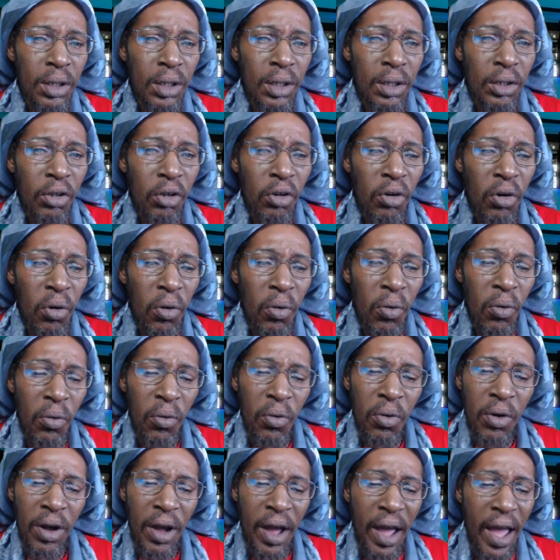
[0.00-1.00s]
You know,
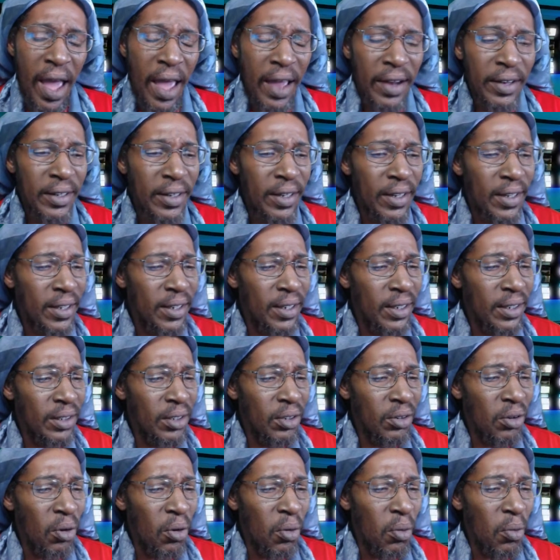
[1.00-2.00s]
and,
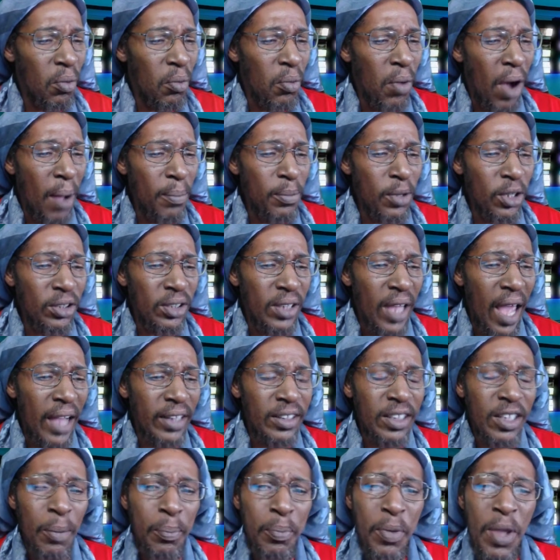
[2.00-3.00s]
you know, I'm just
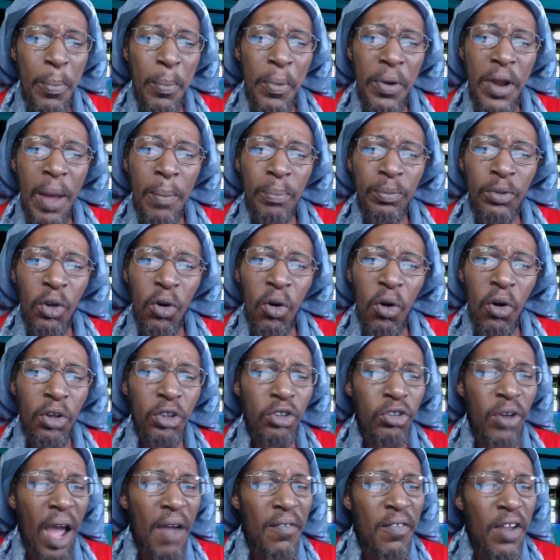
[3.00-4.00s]
asking the people them to
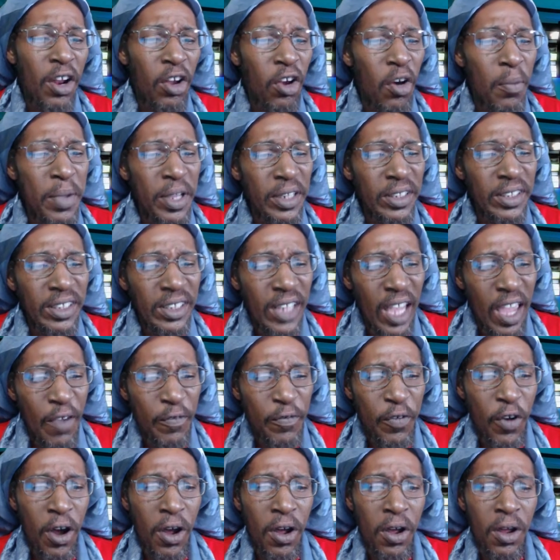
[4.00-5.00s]
drive a little bit
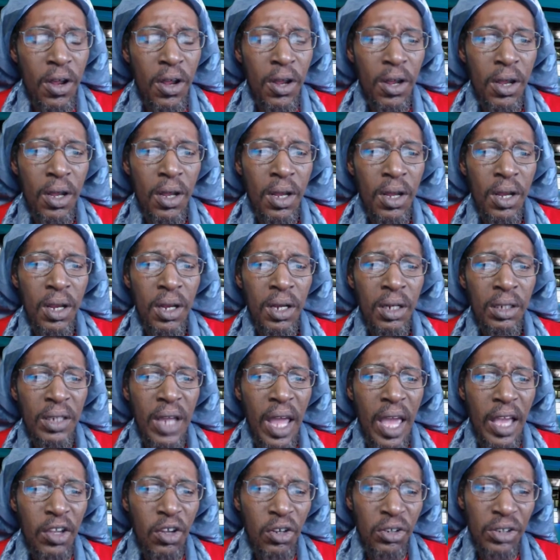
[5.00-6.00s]
safer.
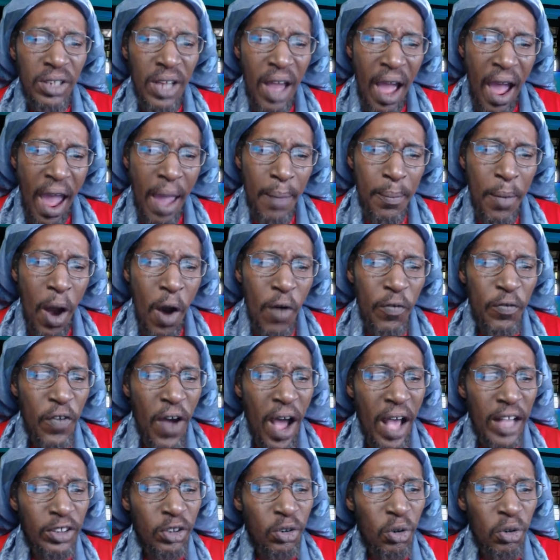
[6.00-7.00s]
Take your time. How
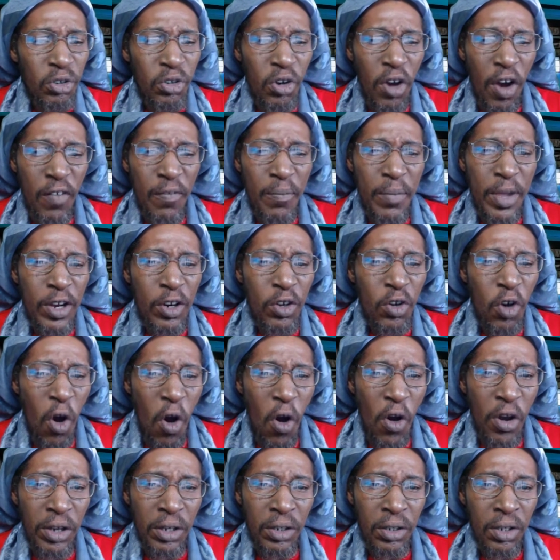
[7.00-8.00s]
fast could you have been
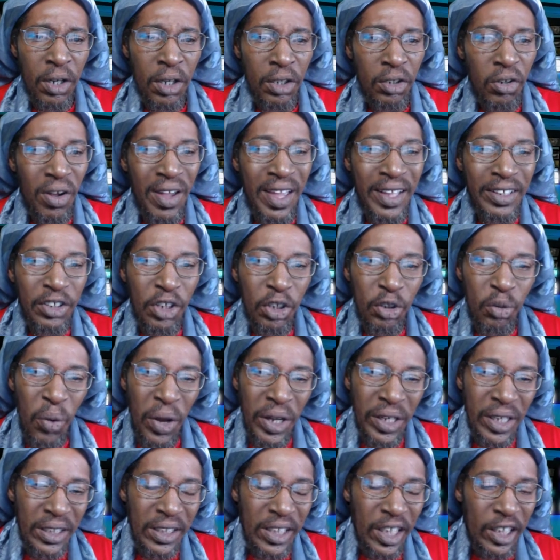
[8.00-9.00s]
going to injure
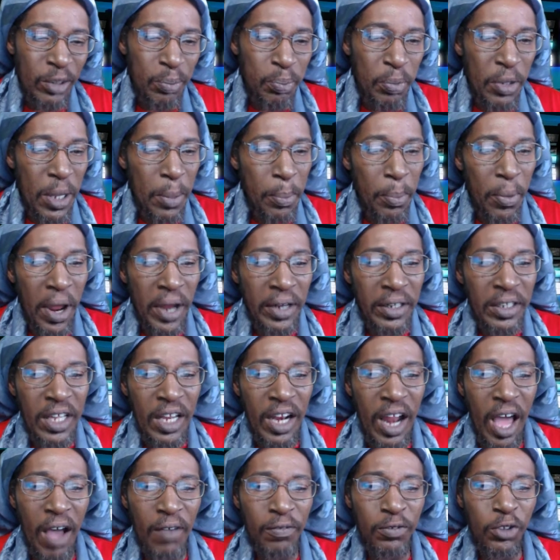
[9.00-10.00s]
26 people and
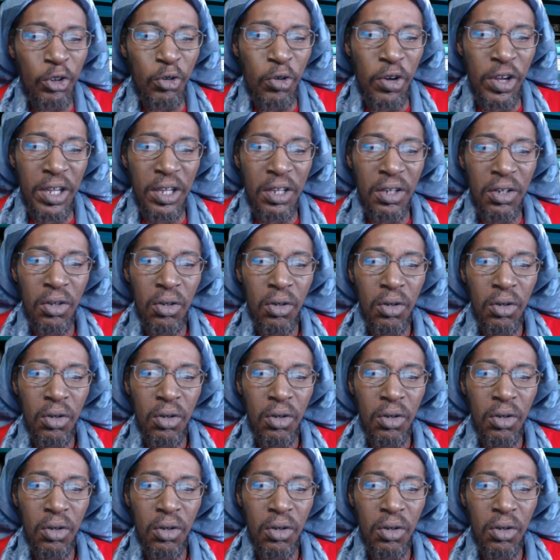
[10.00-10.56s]
kill off 3?